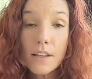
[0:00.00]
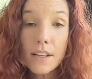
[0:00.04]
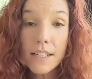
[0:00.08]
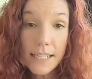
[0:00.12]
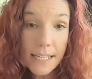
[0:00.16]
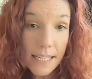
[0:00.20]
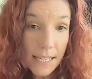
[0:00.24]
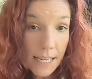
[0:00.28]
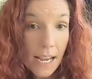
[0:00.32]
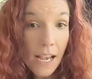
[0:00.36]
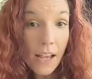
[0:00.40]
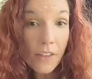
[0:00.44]

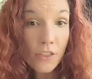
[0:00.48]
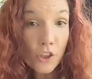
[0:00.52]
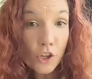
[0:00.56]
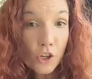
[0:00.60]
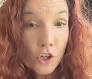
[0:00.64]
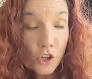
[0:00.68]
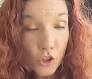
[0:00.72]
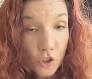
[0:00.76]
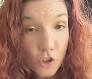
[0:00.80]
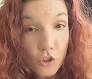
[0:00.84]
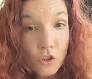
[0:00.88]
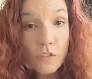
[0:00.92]
he had the
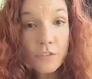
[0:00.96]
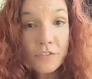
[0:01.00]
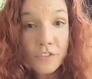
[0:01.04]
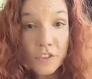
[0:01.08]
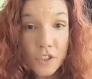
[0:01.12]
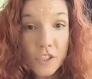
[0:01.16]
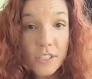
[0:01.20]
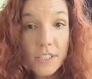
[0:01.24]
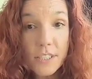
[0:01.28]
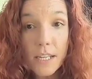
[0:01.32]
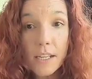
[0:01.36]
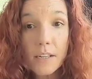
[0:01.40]
nerve
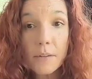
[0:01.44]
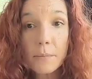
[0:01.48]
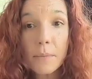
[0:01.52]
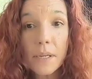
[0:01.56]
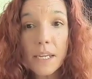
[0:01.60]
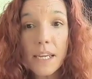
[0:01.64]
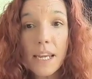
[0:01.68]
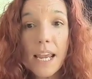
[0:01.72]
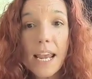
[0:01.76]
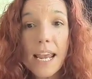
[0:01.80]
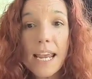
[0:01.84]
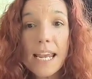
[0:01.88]
to send
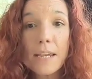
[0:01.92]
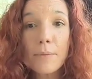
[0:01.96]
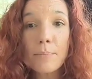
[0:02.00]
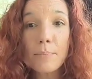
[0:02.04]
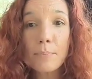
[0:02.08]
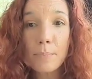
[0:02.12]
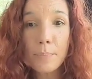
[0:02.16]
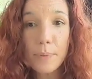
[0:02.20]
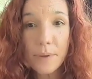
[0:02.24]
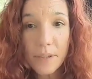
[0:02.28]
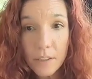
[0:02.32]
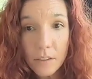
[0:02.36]
me a
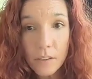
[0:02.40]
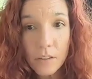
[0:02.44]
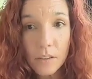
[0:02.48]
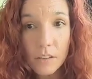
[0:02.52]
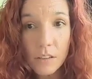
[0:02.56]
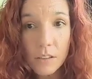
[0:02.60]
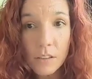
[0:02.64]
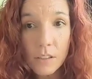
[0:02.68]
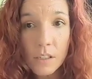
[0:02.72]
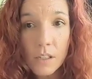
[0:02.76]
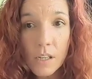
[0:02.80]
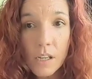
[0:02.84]

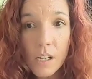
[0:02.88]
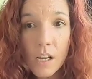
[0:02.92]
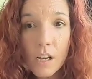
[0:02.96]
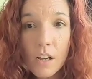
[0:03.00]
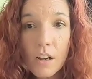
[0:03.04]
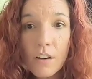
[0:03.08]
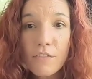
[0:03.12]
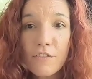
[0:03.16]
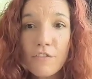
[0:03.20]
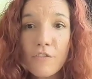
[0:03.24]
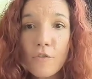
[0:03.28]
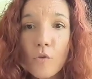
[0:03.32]
bill
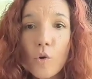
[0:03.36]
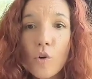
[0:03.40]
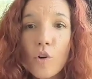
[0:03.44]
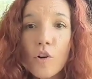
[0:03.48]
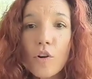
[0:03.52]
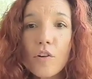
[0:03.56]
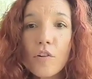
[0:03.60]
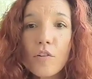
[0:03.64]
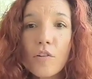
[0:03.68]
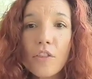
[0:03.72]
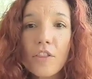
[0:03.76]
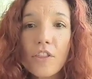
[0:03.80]

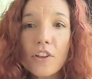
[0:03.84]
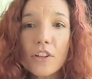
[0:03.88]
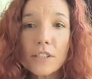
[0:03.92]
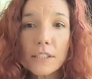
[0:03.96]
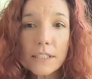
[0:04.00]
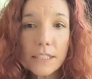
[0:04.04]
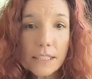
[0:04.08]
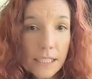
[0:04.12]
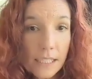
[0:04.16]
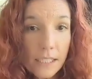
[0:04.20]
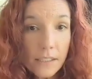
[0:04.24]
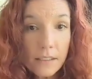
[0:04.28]
for the
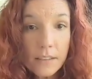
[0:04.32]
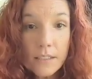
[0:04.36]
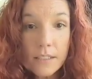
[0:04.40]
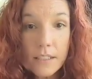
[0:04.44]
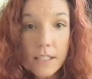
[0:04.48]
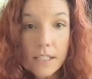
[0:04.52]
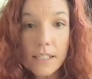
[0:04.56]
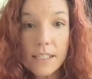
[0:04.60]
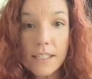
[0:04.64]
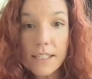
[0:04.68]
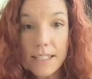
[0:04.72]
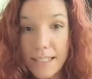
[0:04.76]
leads
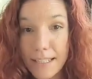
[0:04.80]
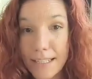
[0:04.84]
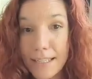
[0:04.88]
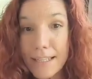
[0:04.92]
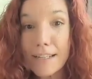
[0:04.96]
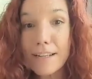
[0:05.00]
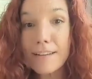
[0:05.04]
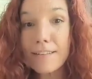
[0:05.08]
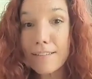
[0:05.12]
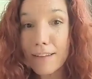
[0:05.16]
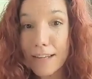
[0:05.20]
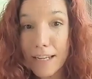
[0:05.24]
that
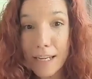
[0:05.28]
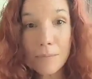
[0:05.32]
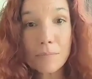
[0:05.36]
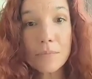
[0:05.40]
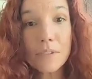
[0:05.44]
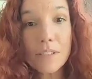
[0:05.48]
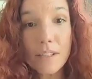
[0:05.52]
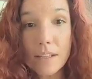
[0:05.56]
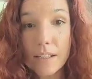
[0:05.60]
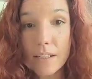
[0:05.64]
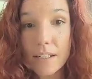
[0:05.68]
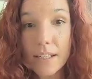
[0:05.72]
he
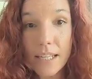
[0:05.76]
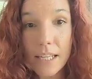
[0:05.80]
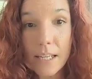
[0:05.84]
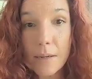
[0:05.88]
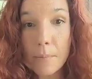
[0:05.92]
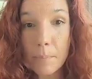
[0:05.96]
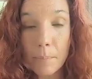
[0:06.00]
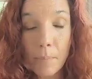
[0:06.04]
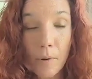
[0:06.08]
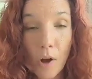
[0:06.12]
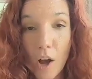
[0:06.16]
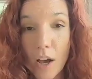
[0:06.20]
claimed that
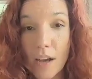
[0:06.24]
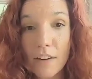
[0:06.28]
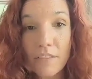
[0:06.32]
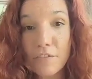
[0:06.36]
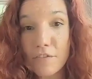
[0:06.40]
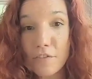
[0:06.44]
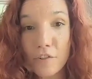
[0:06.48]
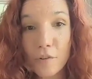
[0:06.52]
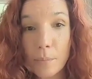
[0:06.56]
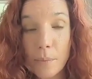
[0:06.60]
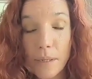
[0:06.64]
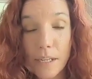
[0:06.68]
he bought
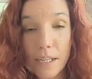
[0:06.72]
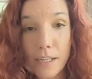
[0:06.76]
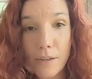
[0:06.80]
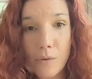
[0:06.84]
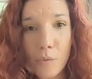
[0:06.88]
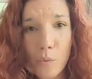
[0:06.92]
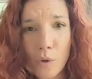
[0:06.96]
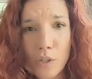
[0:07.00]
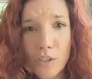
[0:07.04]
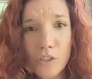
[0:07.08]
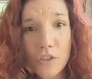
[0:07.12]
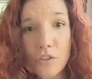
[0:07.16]
for me,
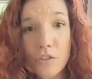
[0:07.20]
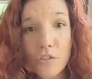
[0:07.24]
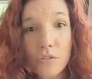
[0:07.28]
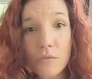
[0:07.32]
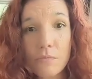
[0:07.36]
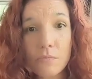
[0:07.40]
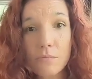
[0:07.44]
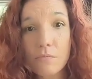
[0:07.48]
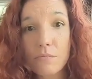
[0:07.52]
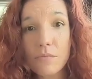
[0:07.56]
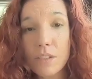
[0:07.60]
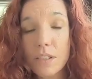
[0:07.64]

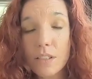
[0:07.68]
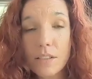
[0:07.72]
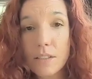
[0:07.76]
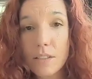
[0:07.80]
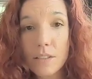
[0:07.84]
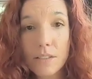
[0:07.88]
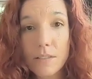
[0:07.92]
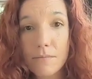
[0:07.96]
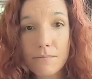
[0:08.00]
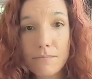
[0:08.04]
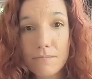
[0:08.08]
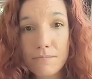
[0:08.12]
which
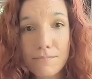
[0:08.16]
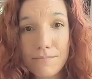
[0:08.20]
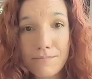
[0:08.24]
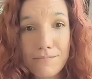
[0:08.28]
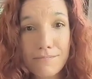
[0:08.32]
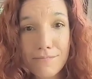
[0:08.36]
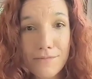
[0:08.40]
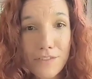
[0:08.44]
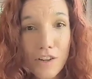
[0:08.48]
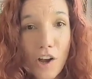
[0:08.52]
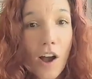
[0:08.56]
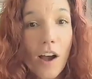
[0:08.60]
was
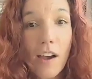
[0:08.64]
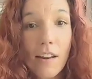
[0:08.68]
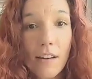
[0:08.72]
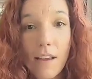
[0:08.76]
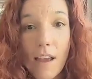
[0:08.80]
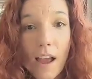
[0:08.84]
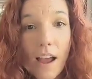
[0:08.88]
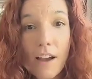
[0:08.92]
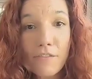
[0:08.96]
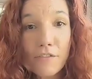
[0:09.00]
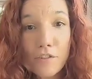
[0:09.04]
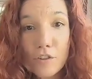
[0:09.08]
not
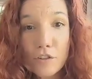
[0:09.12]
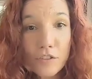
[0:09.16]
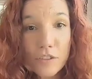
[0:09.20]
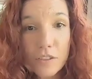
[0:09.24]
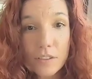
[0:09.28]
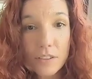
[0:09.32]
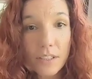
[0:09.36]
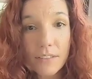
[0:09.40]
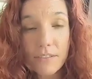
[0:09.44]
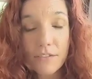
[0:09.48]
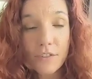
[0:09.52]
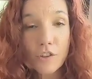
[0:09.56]
ever
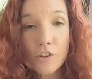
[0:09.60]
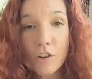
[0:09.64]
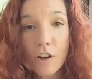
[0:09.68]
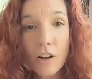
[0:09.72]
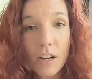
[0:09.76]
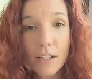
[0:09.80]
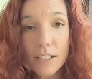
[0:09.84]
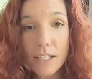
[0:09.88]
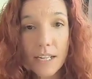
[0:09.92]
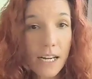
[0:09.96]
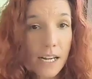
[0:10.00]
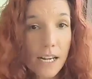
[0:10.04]
delivered
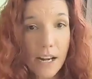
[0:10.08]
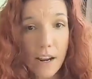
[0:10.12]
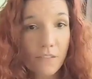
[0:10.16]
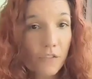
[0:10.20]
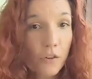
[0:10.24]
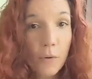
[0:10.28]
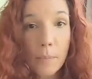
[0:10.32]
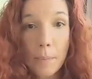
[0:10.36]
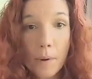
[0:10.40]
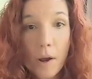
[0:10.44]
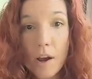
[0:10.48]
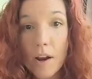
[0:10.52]
on. He
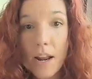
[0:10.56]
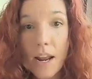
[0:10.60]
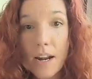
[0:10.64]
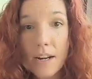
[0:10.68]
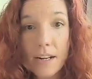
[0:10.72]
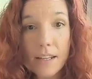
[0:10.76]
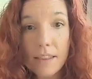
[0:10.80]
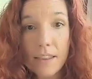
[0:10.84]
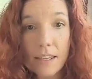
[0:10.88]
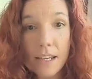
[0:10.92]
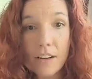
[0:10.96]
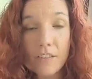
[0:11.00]
never bought
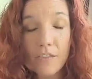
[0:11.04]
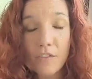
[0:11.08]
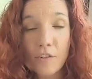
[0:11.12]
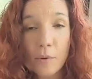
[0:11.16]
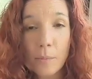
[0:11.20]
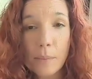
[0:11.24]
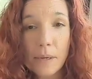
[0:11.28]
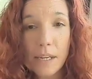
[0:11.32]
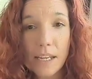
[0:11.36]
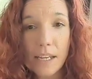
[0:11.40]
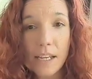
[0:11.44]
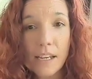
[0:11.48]
anything for
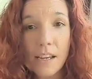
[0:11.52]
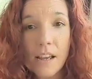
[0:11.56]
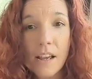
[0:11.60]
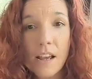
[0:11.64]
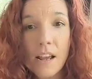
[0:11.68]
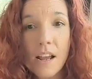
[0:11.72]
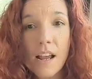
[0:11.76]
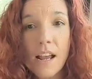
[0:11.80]
me.